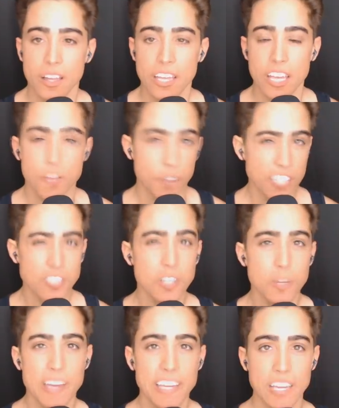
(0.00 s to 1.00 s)
If I started
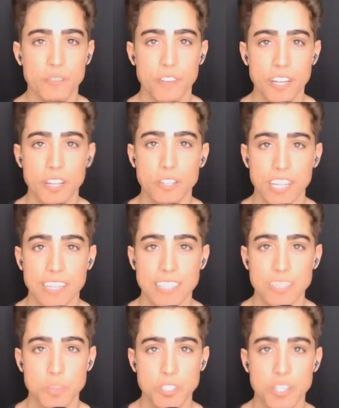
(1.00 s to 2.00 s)
making videos like this,
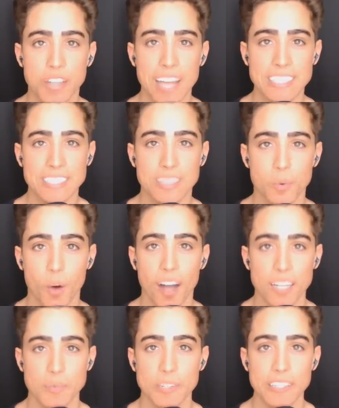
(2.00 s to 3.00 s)
would you guys still
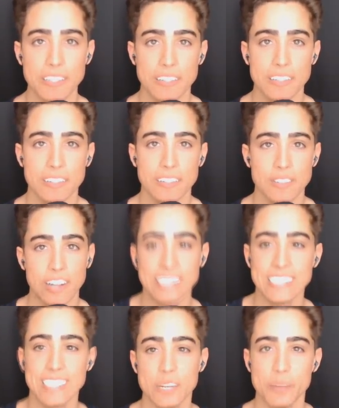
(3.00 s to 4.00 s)
watch me? Do I need
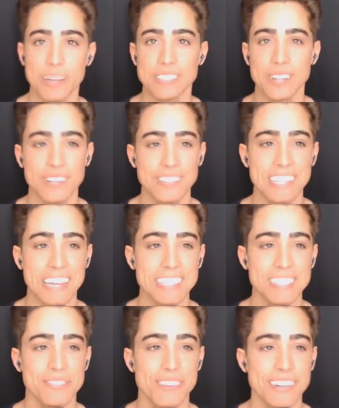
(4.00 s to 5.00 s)
to get a breast
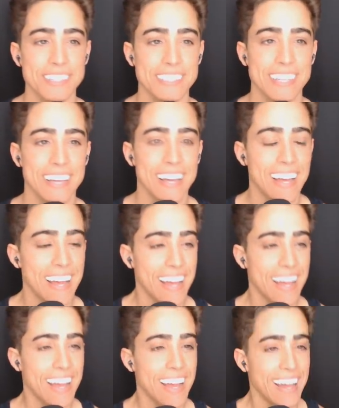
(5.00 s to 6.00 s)
augmentation first?
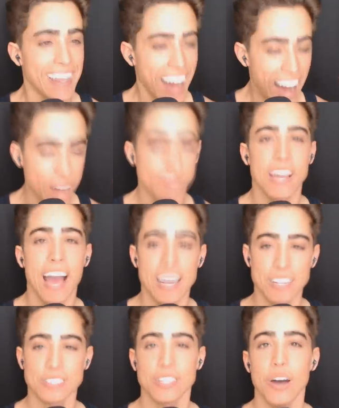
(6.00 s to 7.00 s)

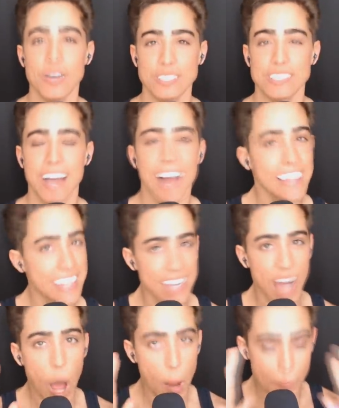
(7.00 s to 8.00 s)
Avocado toast. I
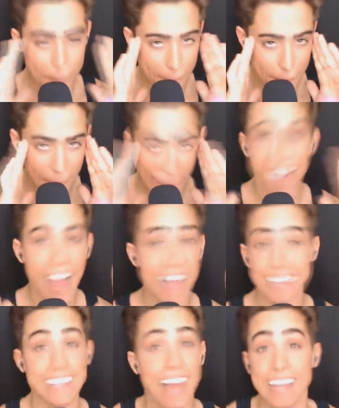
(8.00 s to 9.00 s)
cannot make, I,
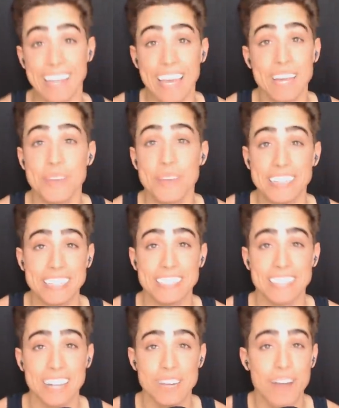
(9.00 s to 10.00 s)
I can't make this
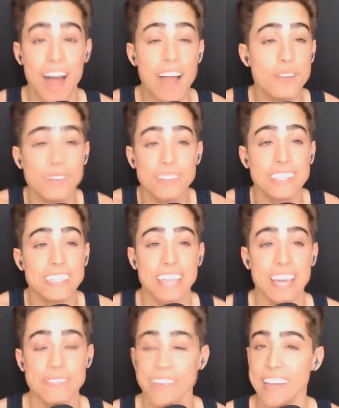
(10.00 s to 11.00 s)
up. I really
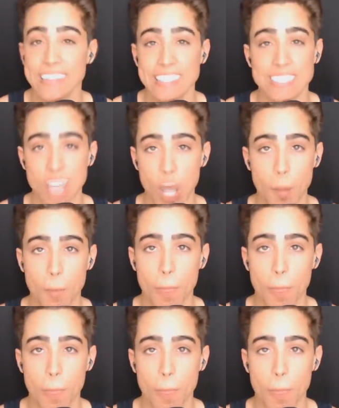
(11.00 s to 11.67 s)
can't make this up.